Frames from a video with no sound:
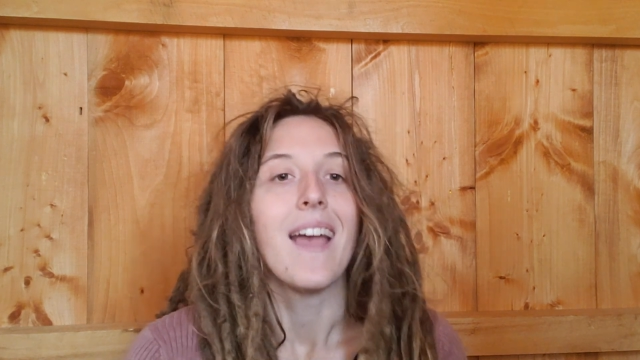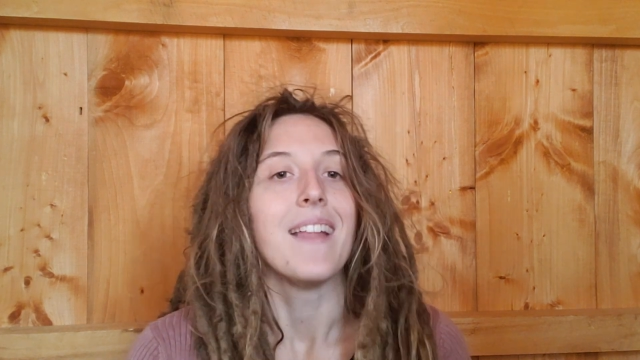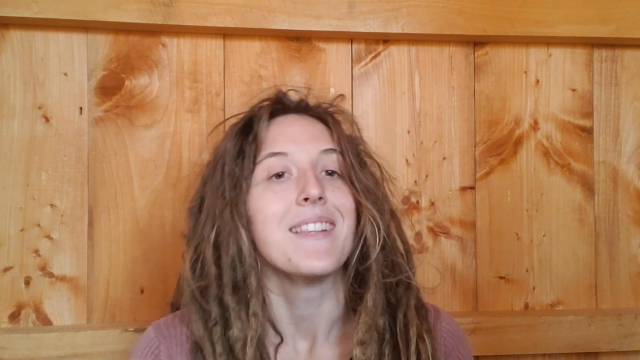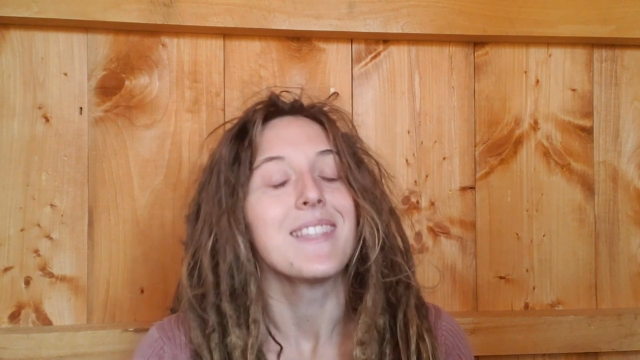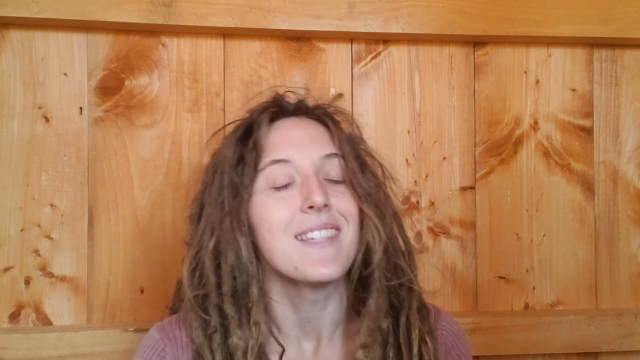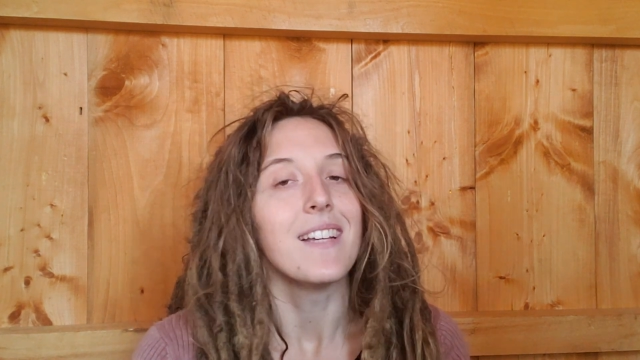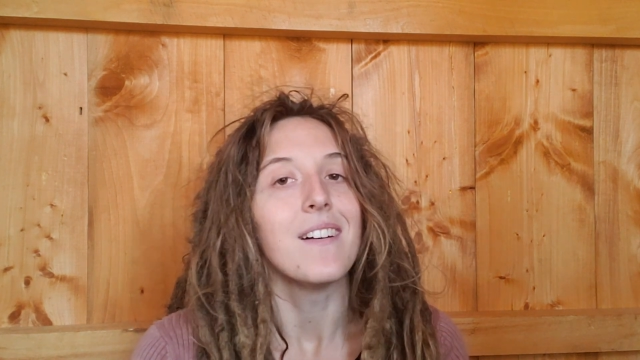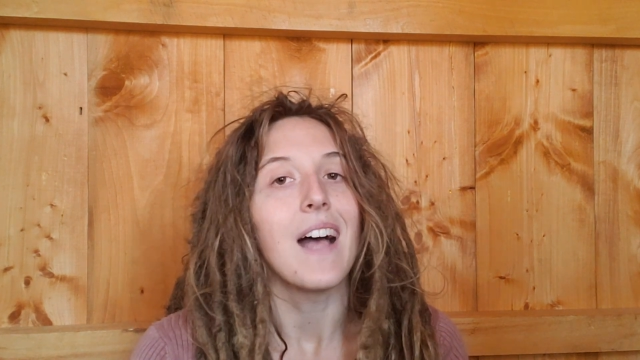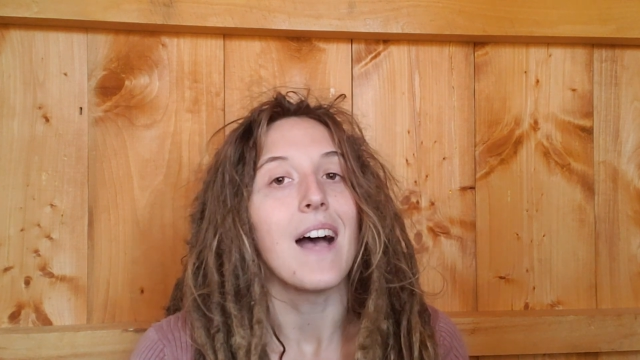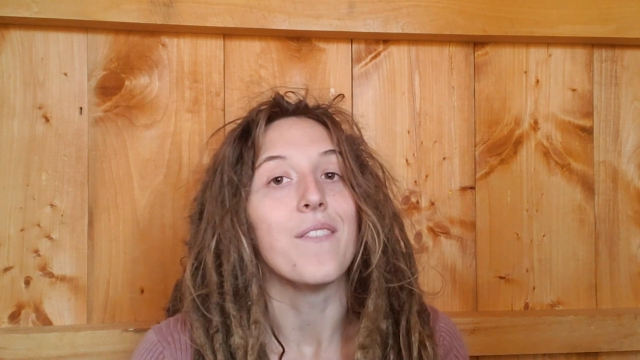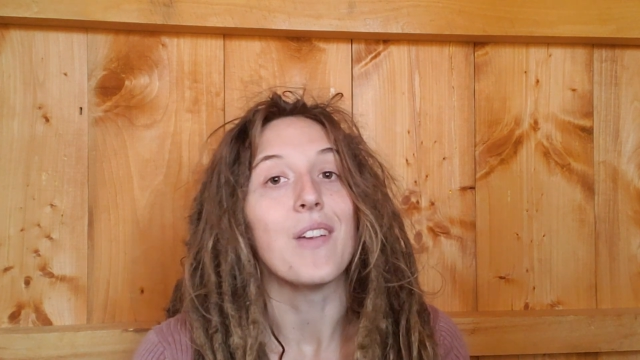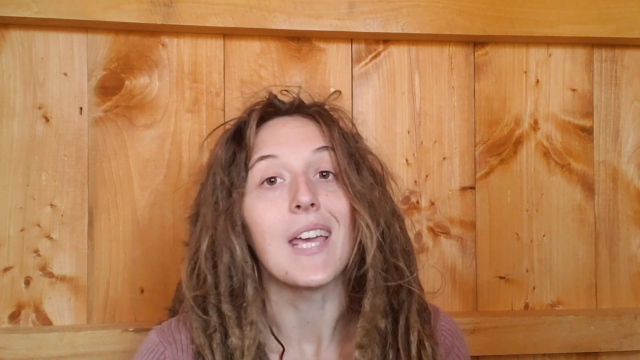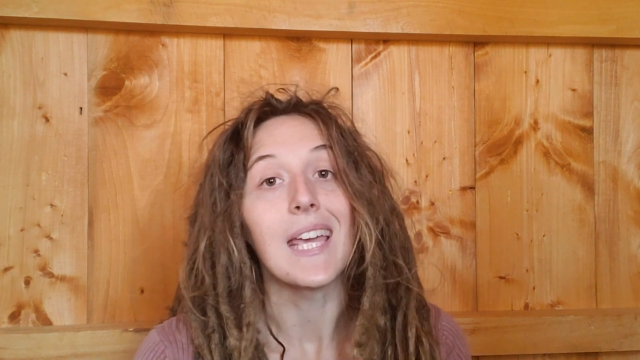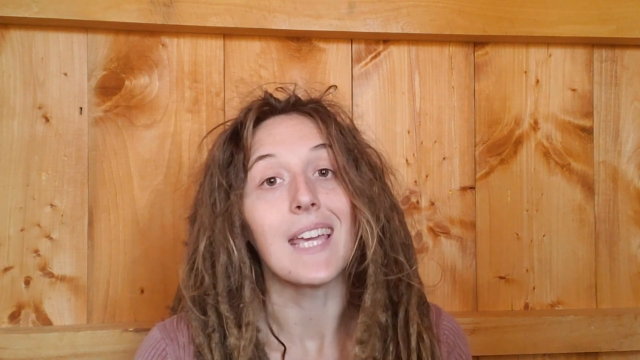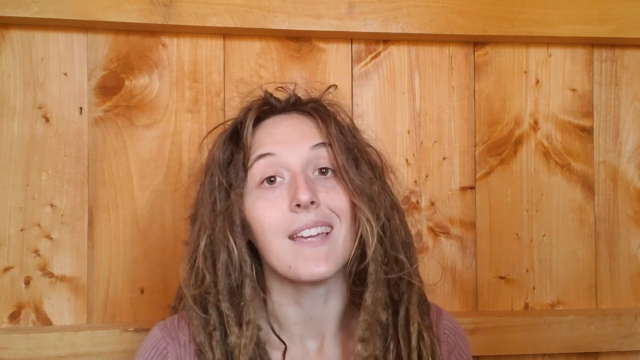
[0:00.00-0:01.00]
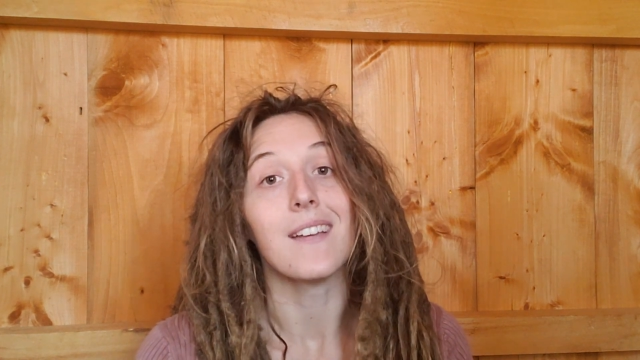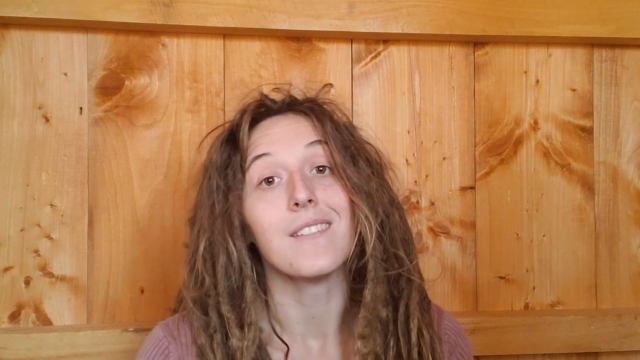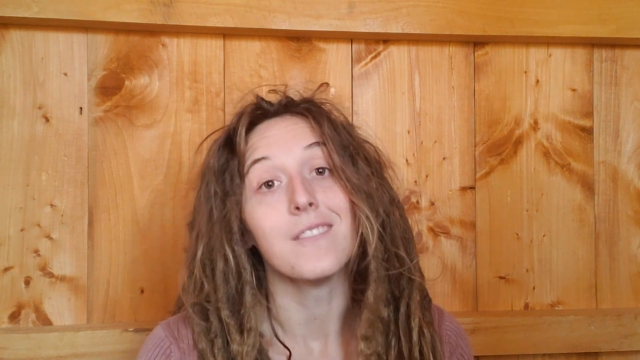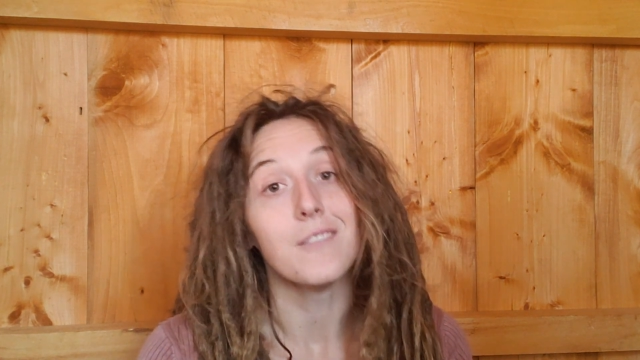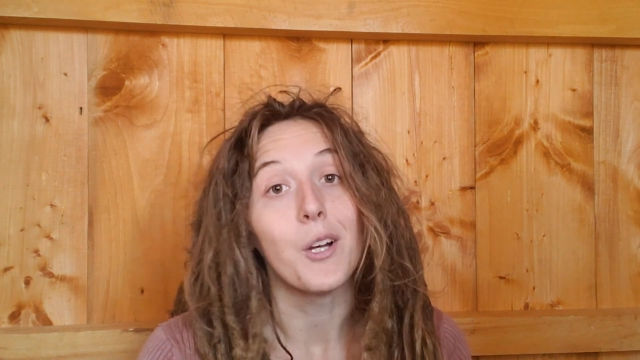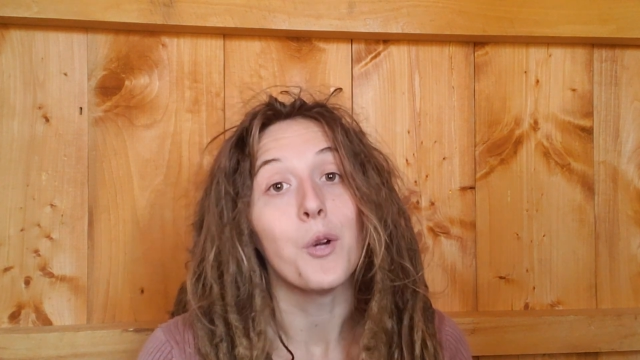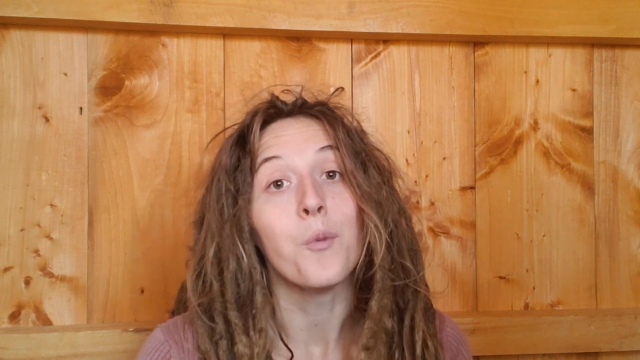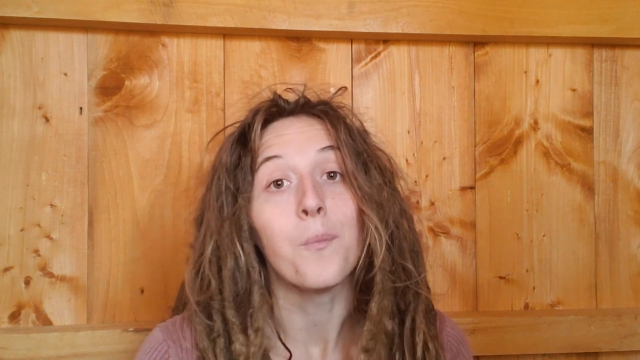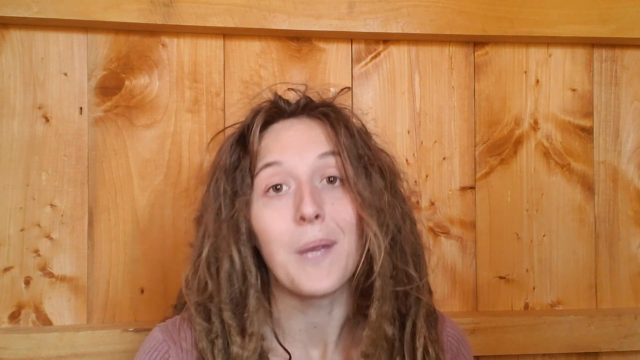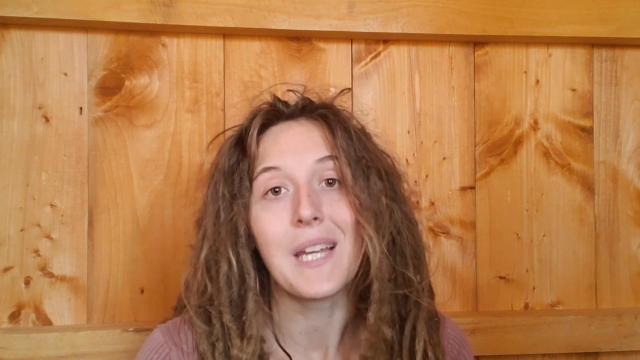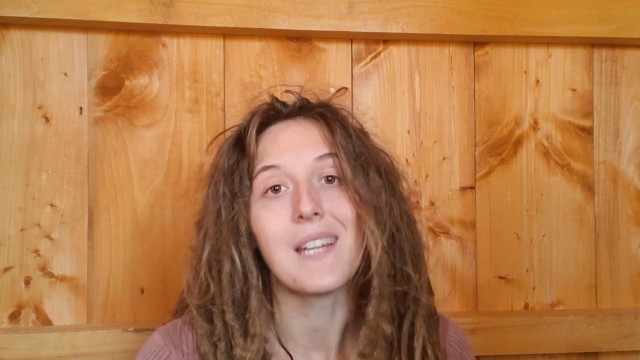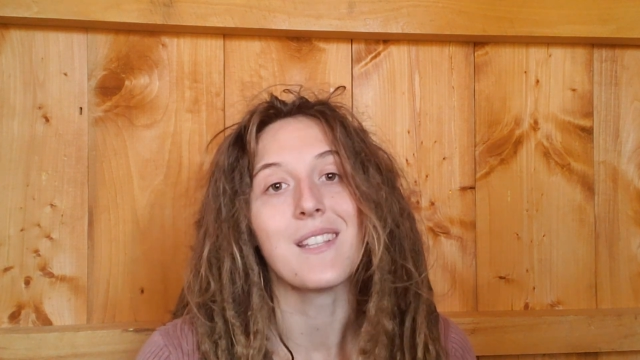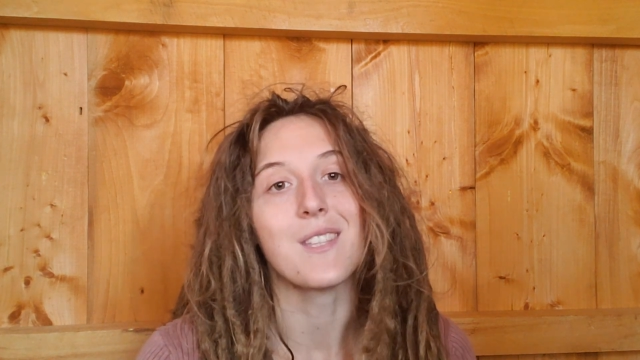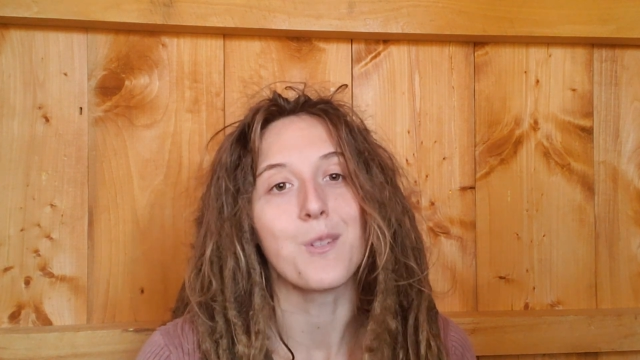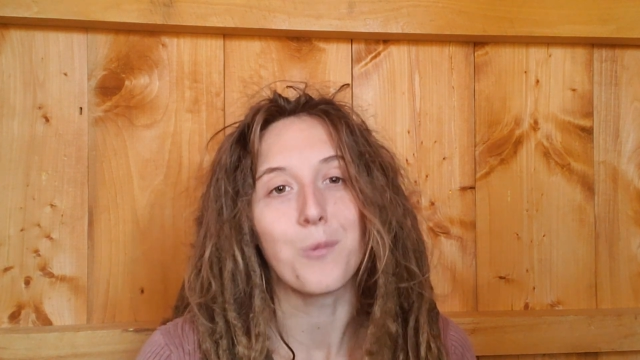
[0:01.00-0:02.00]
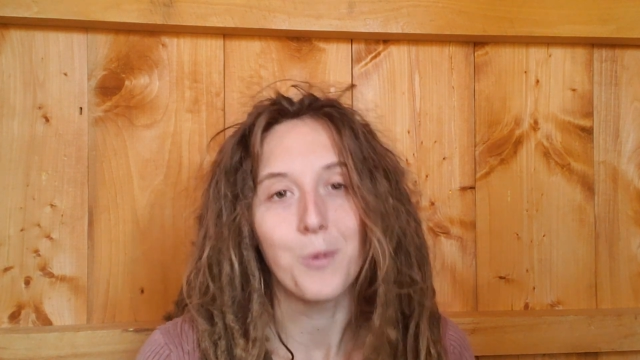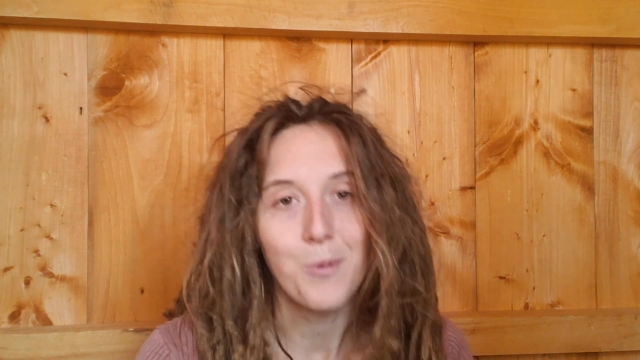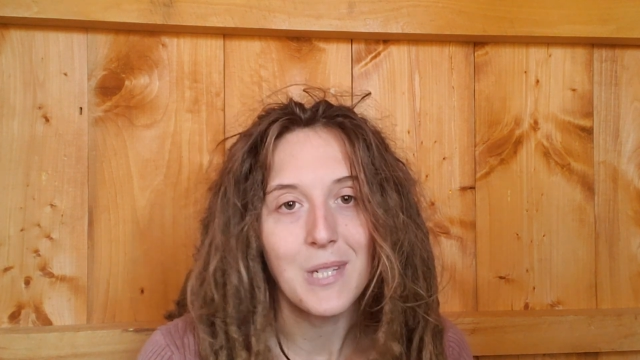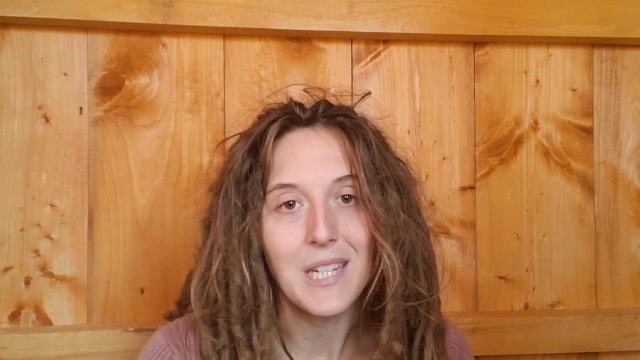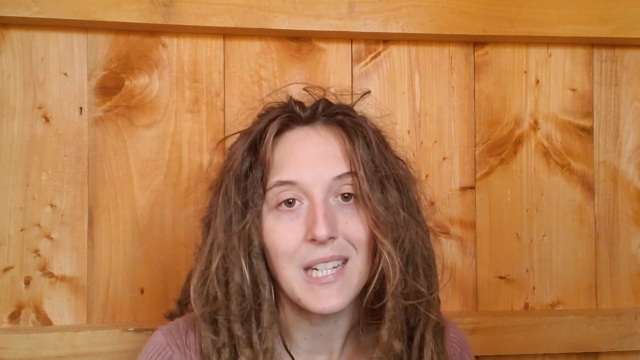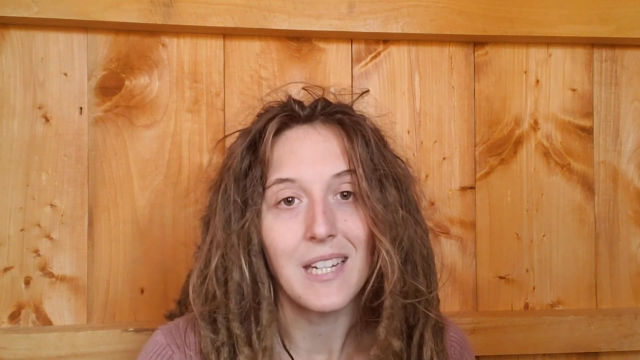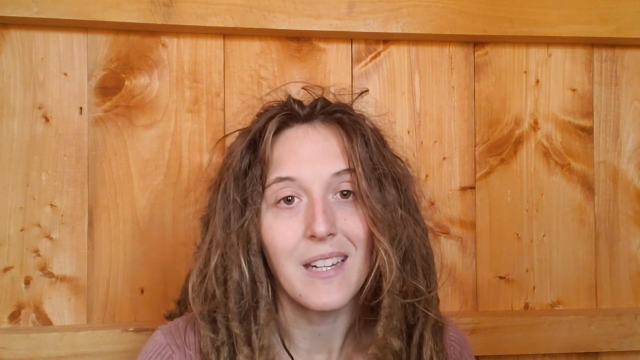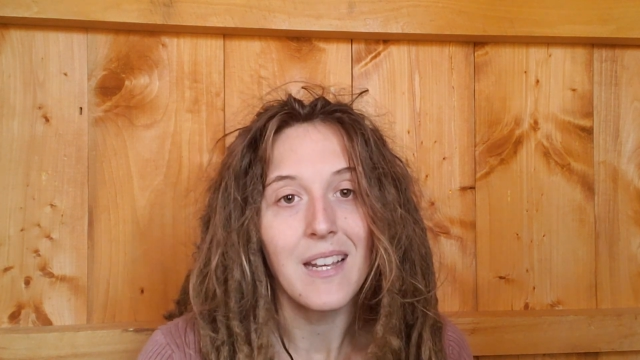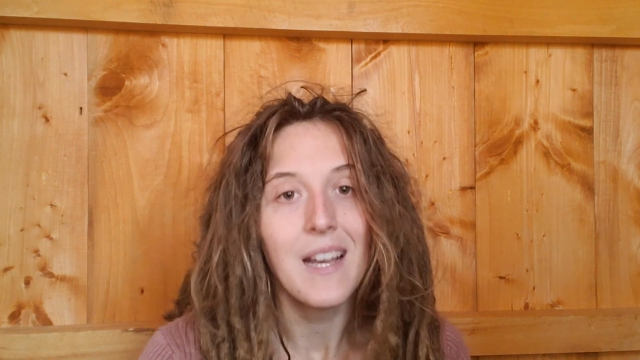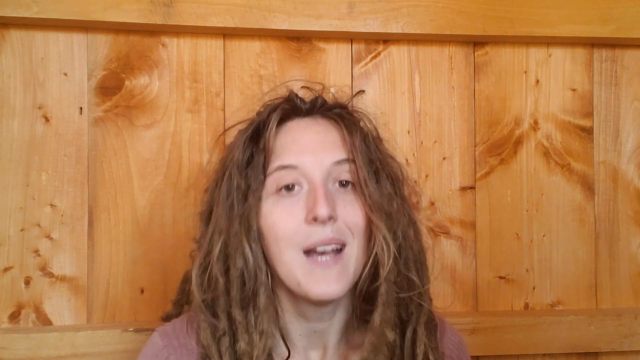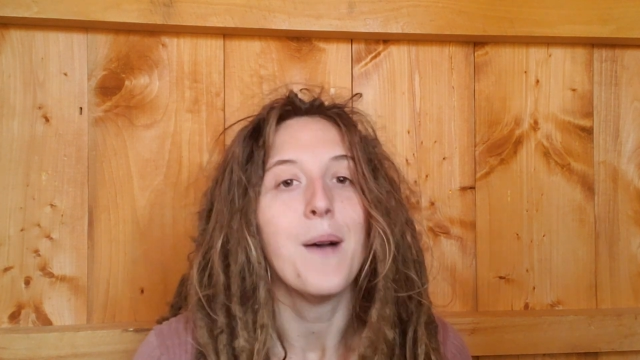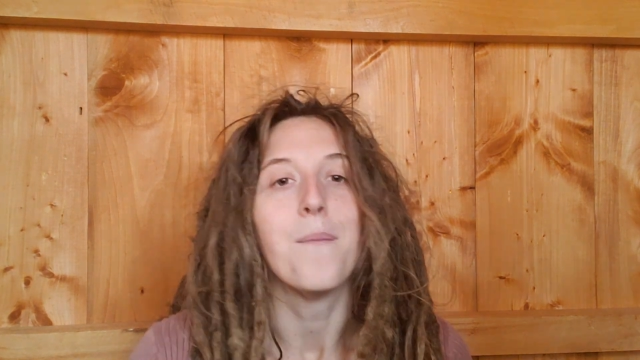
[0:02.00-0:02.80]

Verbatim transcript: and still have a low maintenance routine.